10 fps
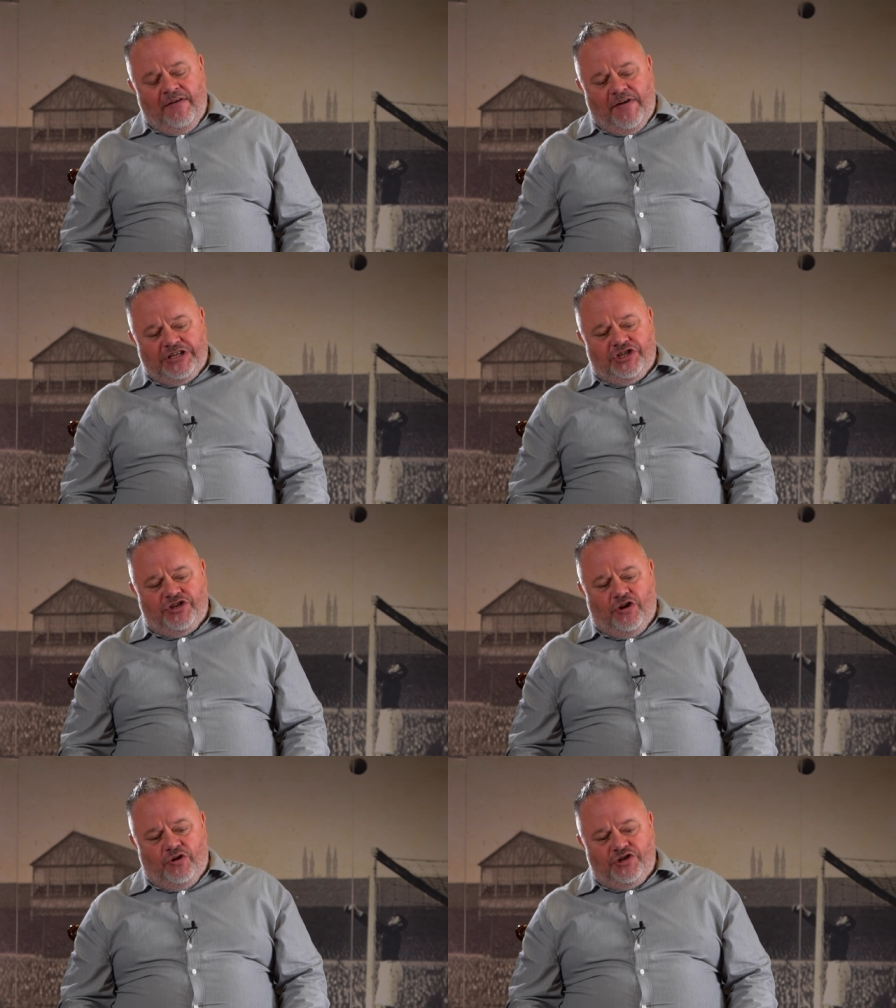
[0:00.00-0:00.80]
In fact, I
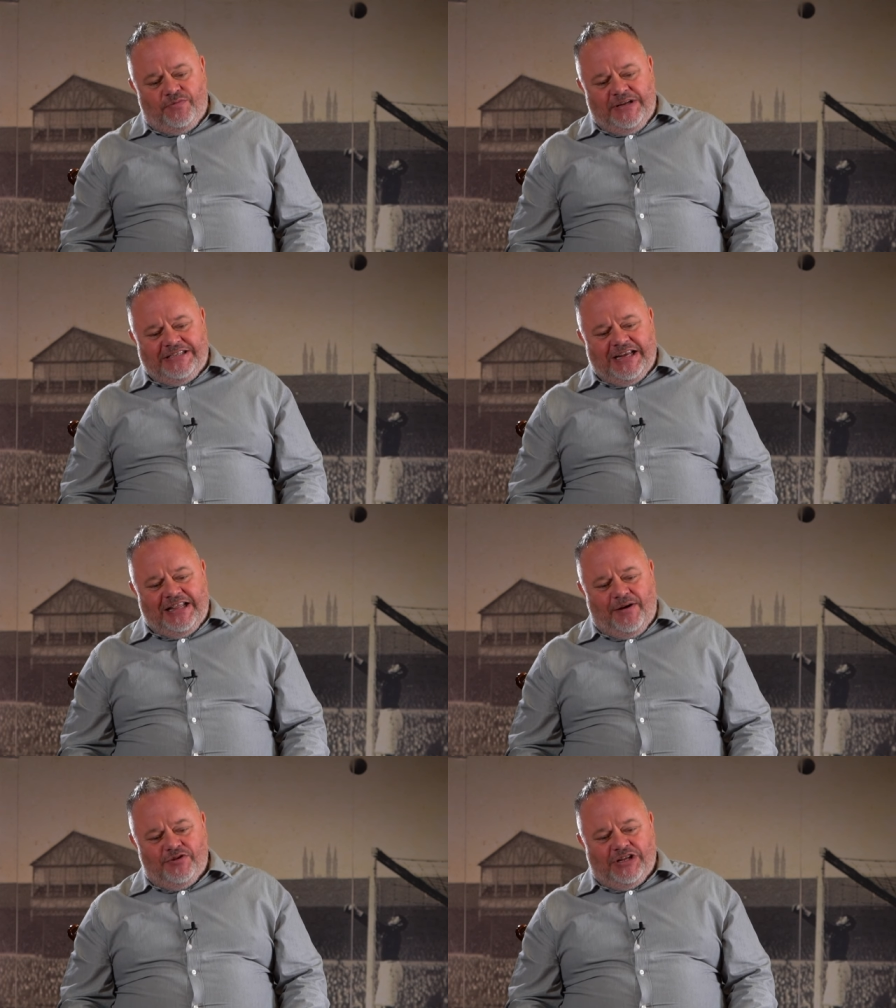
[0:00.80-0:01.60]
saw somebody said
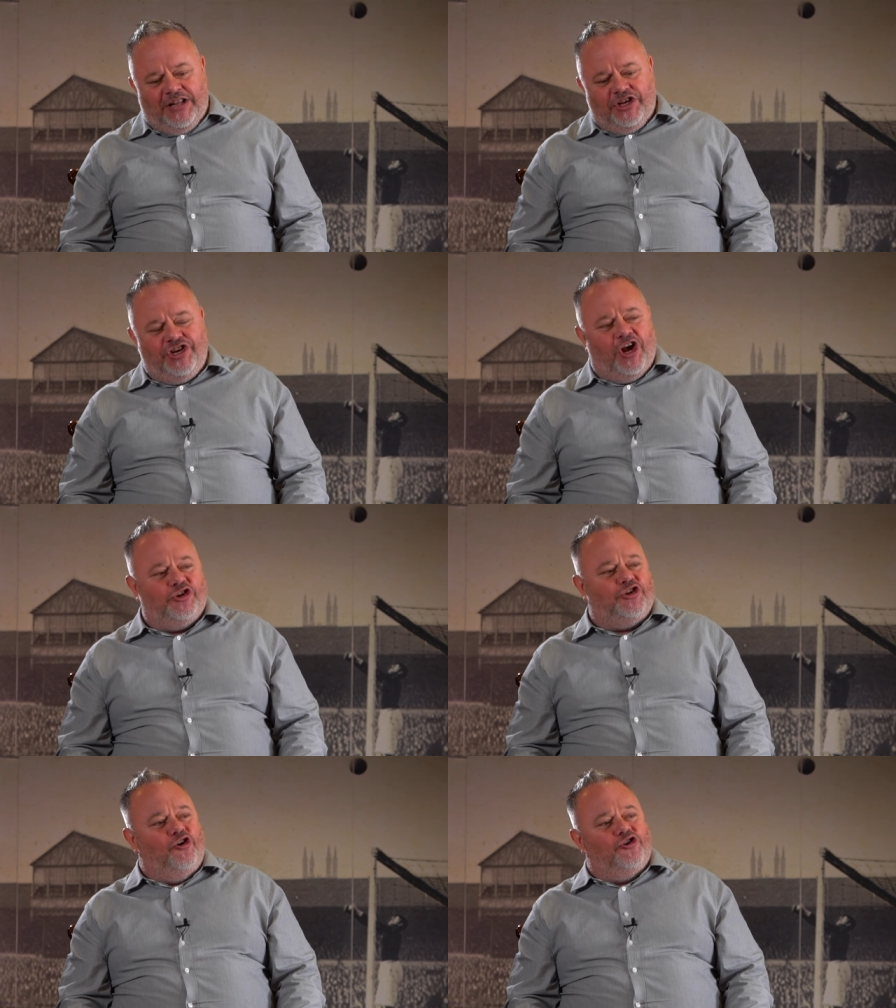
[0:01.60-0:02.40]
it was like the
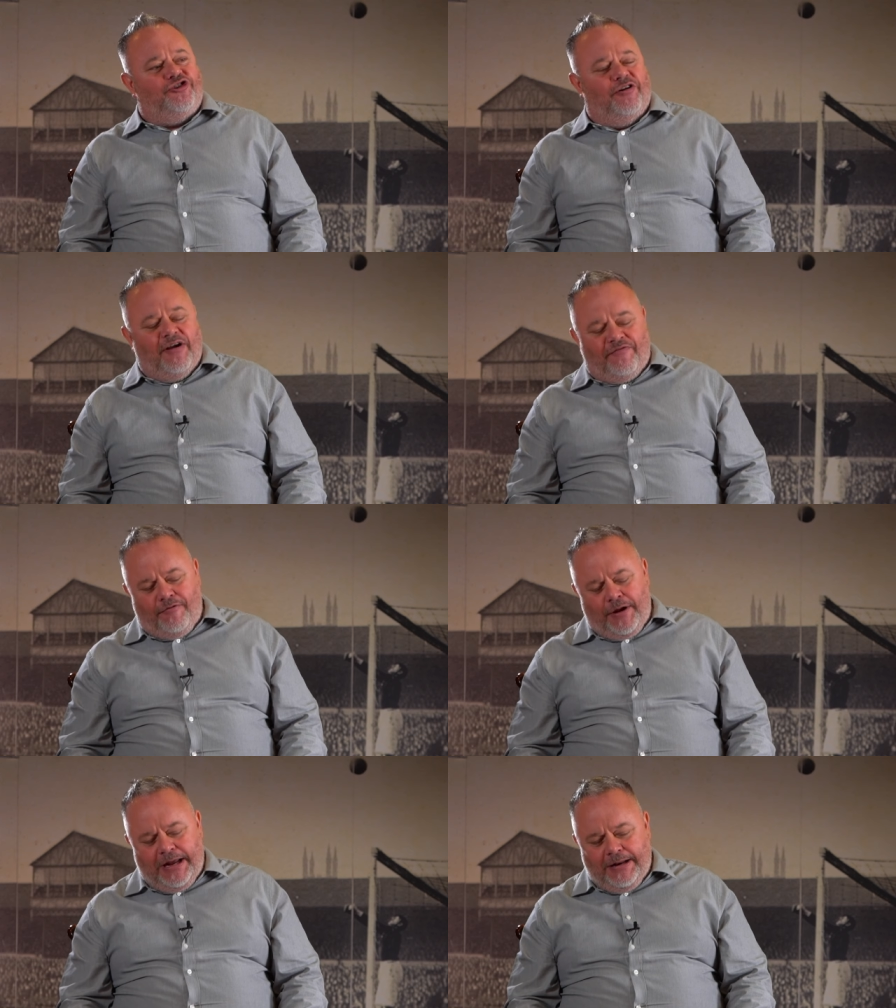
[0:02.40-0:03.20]
Charles Hawtrey
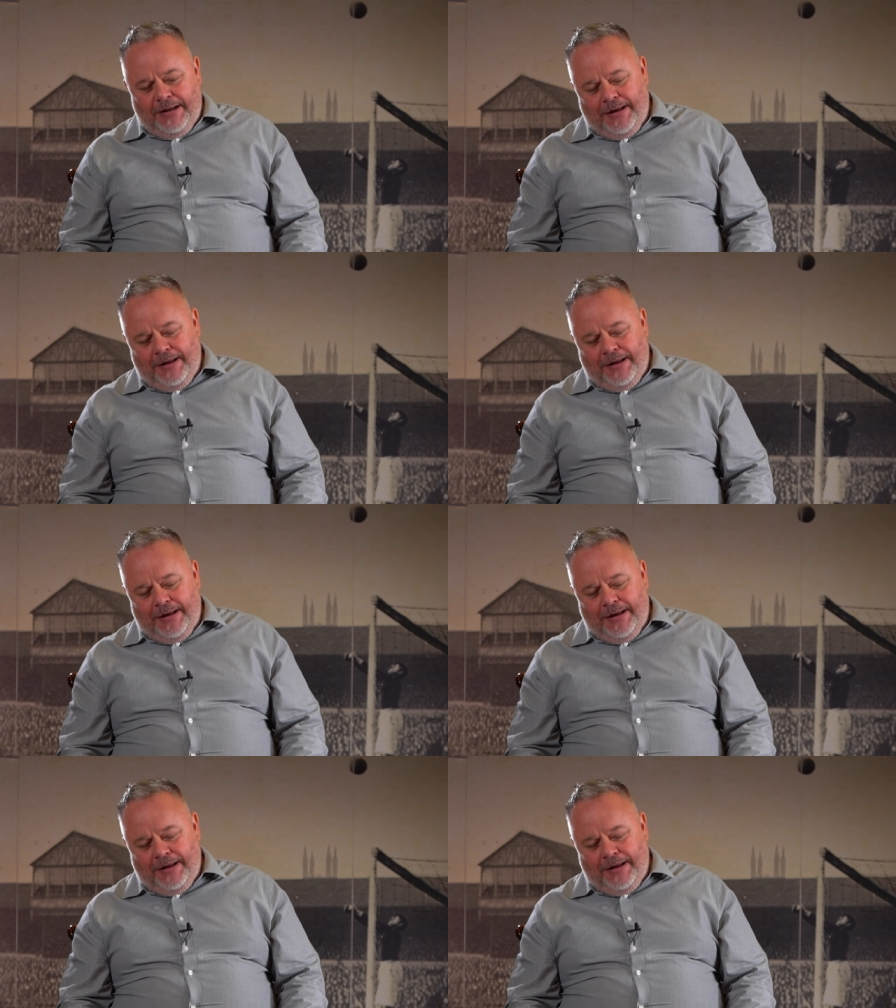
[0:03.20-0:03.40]
refereeing.